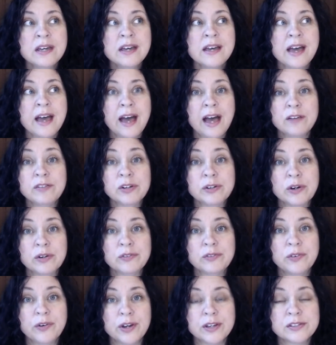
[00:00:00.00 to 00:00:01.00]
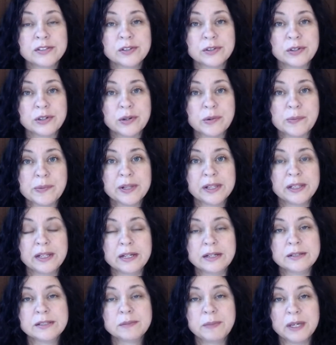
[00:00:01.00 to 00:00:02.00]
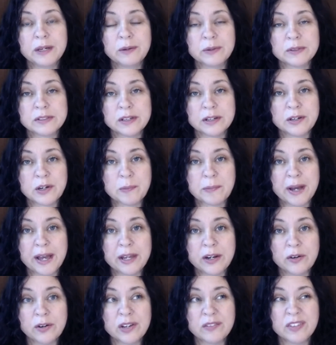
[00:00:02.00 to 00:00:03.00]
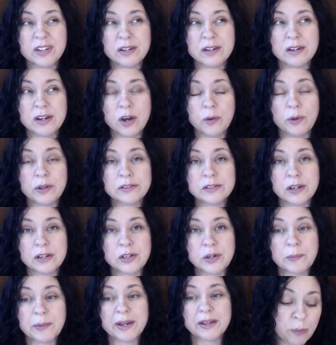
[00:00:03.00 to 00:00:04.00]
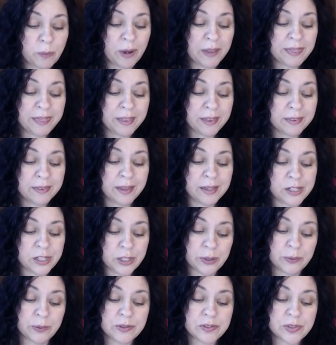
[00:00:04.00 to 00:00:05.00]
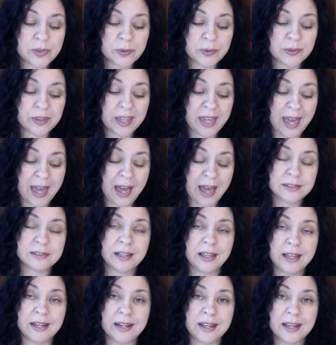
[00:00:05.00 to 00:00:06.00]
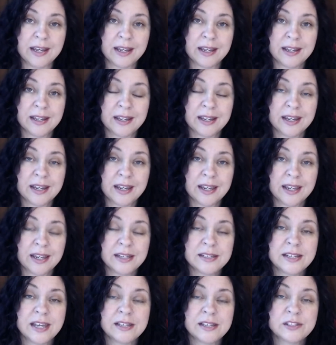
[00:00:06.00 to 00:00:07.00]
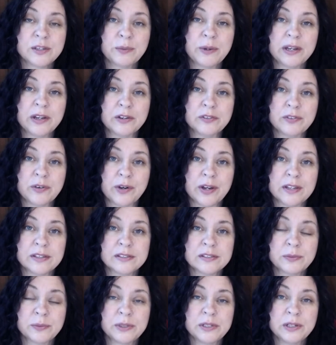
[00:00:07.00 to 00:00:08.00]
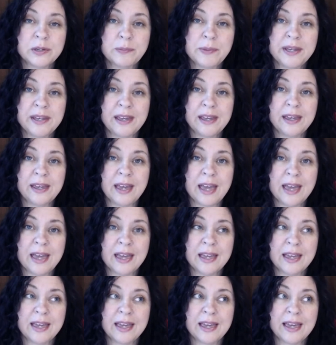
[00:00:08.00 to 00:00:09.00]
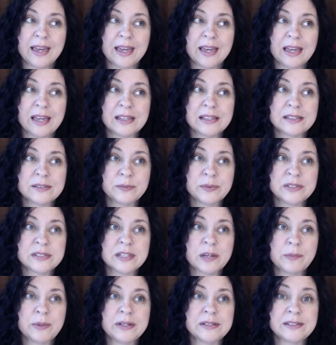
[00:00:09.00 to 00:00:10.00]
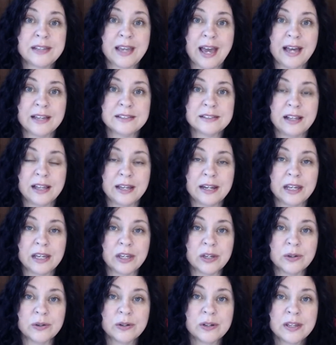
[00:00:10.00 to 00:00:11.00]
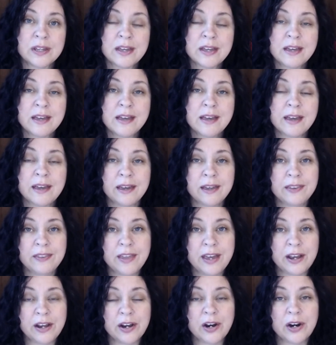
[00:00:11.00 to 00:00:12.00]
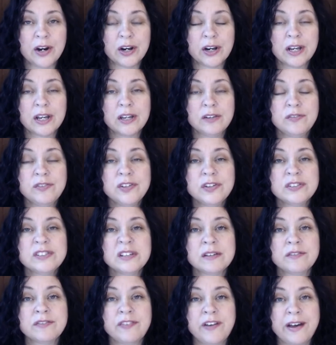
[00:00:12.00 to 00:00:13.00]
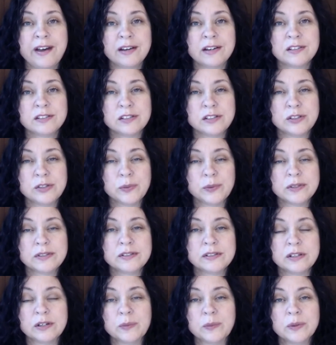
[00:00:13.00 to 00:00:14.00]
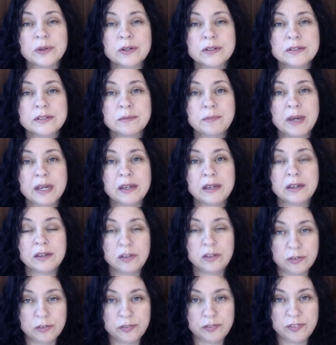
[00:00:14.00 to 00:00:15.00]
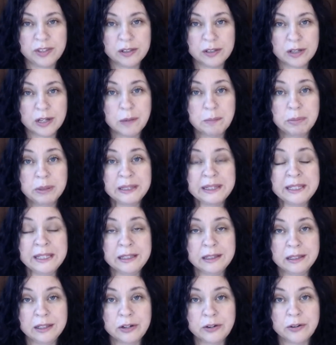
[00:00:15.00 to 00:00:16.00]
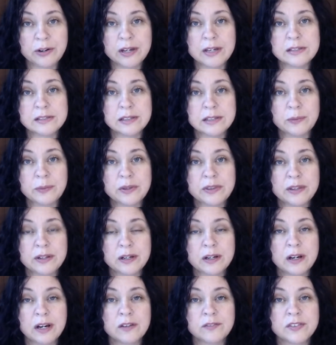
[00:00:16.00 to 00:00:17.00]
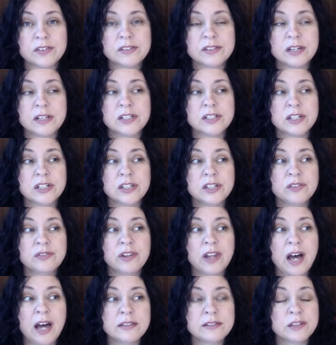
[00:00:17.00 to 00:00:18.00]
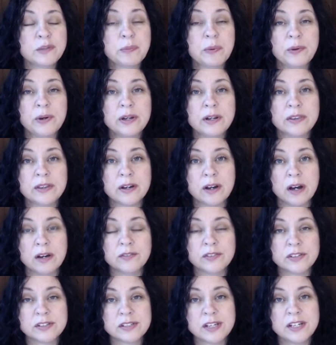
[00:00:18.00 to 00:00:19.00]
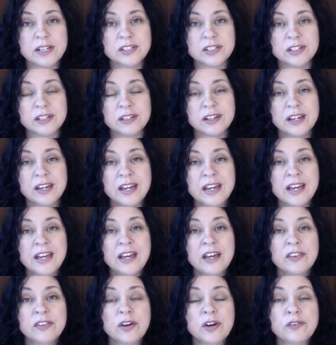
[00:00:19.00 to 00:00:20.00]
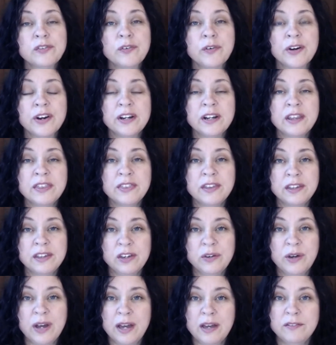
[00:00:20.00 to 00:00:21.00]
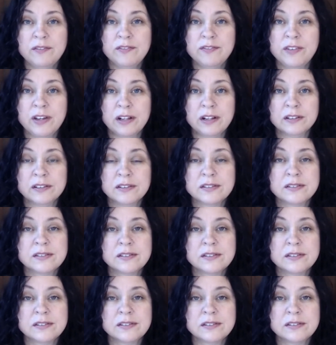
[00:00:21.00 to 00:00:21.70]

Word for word: have your own voice or your ability to speak what's on your mind or even know what's on your mind? One thing they do is through the gaslighting. It takes away your voice. When someone is gaslighting you, and they are confusing facts and twisting words and making you feel completely crazy within a conversation, you've lost the point of the conversation. Therefore, anything you have felt,